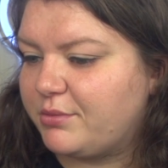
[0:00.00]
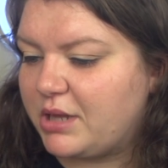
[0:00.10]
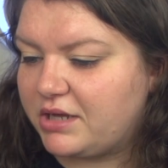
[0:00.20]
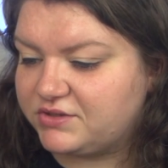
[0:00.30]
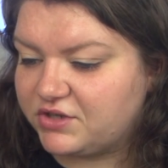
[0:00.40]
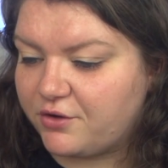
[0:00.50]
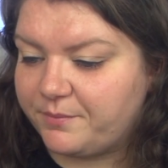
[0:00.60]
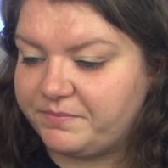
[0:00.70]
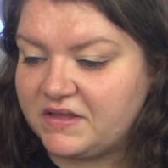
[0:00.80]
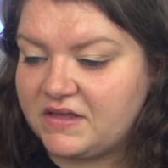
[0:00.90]
blah. So,
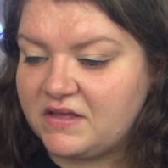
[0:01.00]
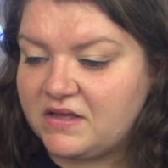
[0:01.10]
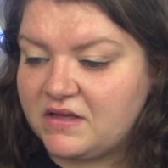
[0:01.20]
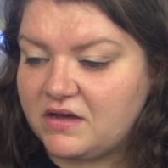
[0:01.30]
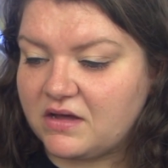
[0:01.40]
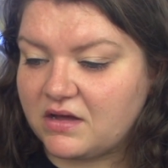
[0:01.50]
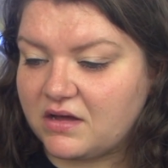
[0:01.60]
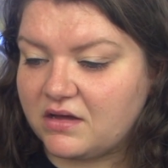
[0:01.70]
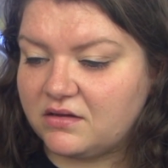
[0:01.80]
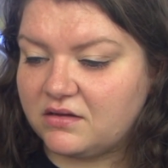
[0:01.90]
uh,